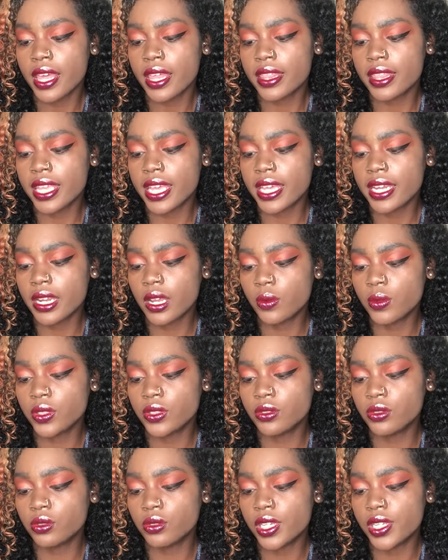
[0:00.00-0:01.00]
Then I will
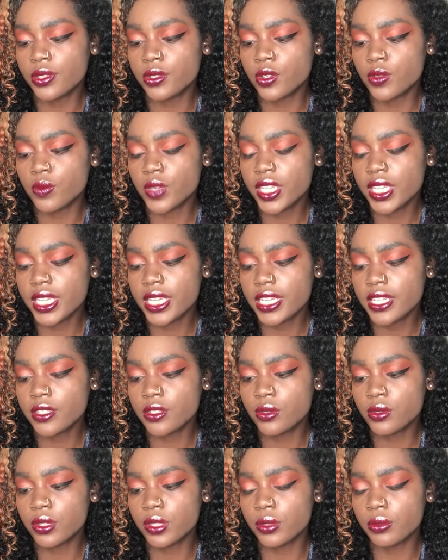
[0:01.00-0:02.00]
do intermediate
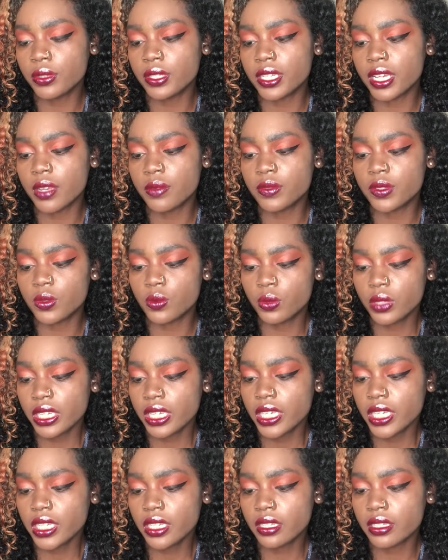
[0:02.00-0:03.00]
2 to 3 times a
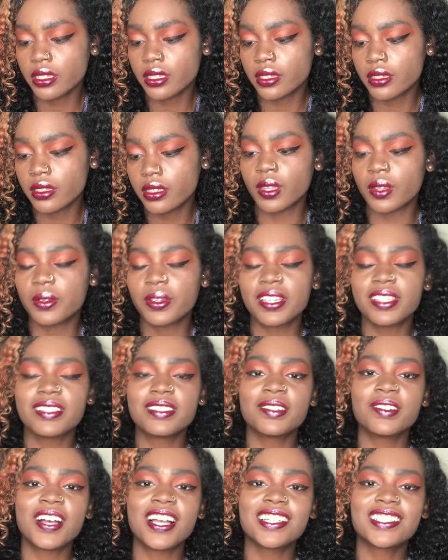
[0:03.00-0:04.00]
week. Okay,
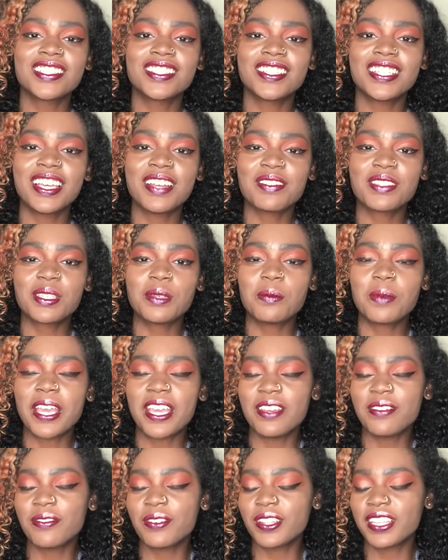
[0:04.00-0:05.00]
so I actually have to
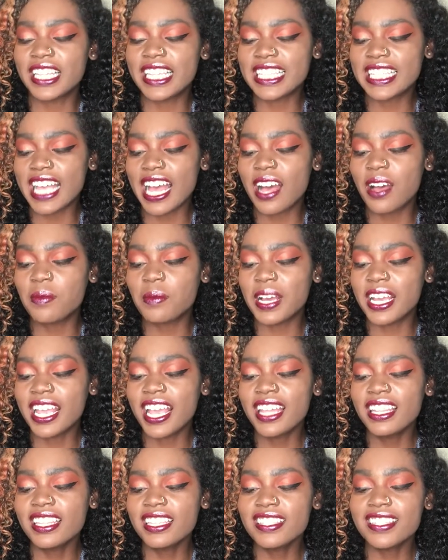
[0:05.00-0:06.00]
pay for this app. I
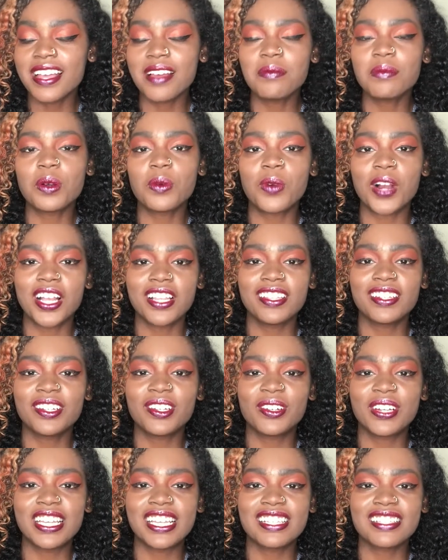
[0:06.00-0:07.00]
had this app a while
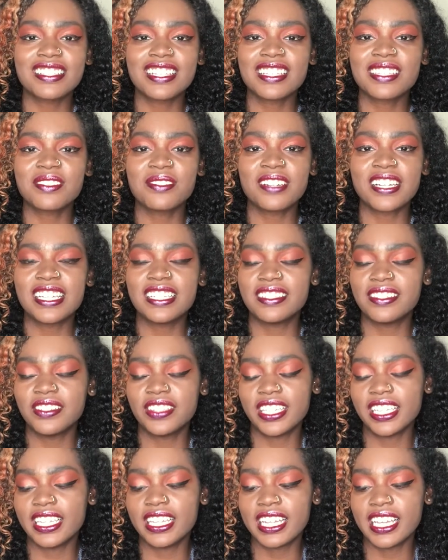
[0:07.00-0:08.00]
ago. I guess that's why I
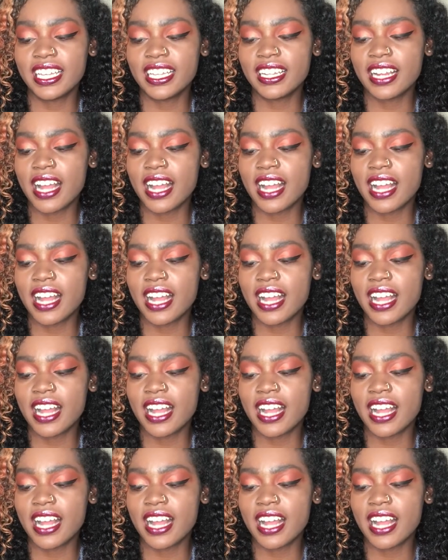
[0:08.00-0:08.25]
deleted it.